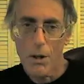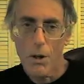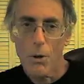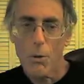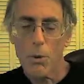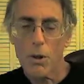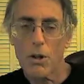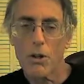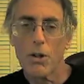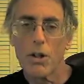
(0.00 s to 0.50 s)

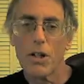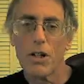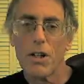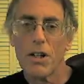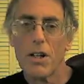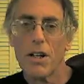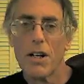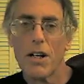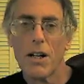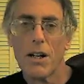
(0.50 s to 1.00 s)
we could
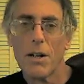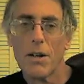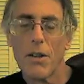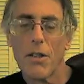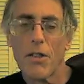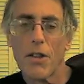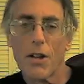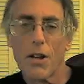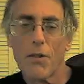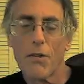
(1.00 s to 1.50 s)

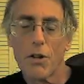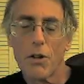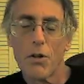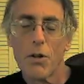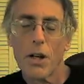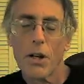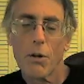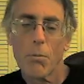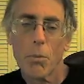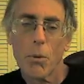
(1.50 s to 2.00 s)
think of a
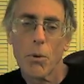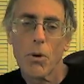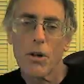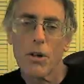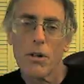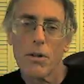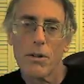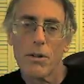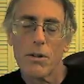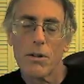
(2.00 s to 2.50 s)
two-layer
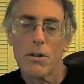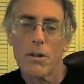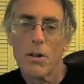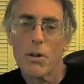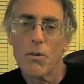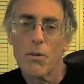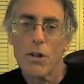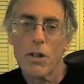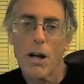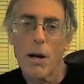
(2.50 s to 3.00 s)
board
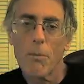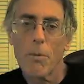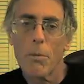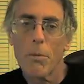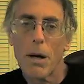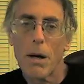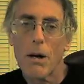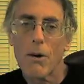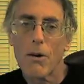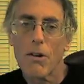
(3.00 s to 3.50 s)
over top the
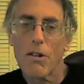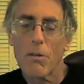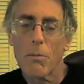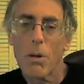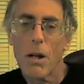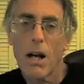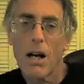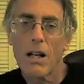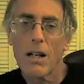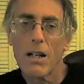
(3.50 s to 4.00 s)
power
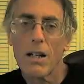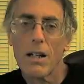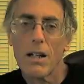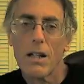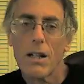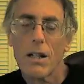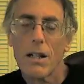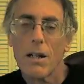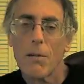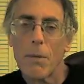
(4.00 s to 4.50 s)
supply
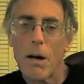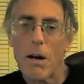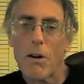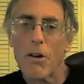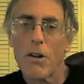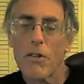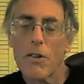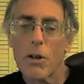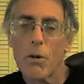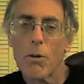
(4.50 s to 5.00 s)
mounted
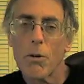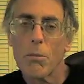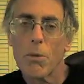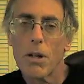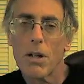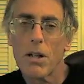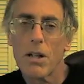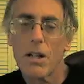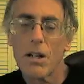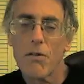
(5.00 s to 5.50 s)
in the
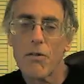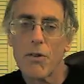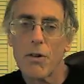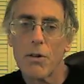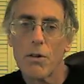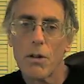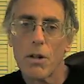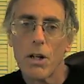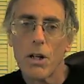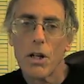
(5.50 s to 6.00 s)
equipment. And if
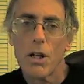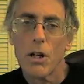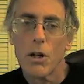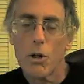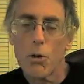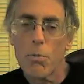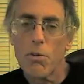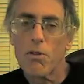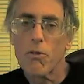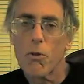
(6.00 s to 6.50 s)
the
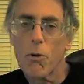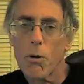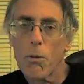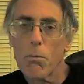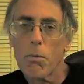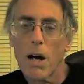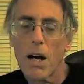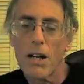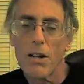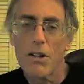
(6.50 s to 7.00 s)
loops formed
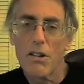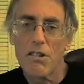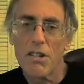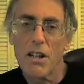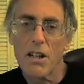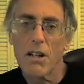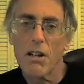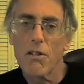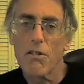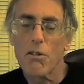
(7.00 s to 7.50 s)
by the
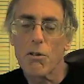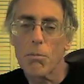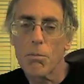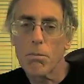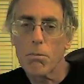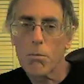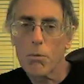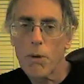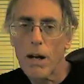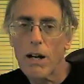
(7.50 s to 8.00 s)
signals or
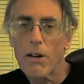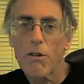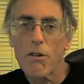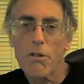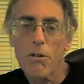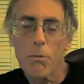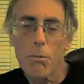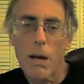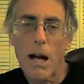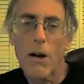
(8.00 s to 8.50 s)

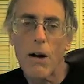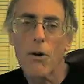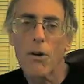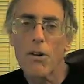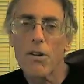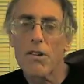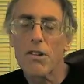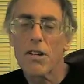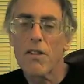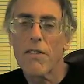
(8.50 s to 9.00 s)
grounds or
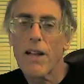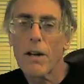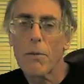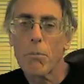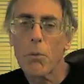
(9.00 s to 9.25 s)
powers in that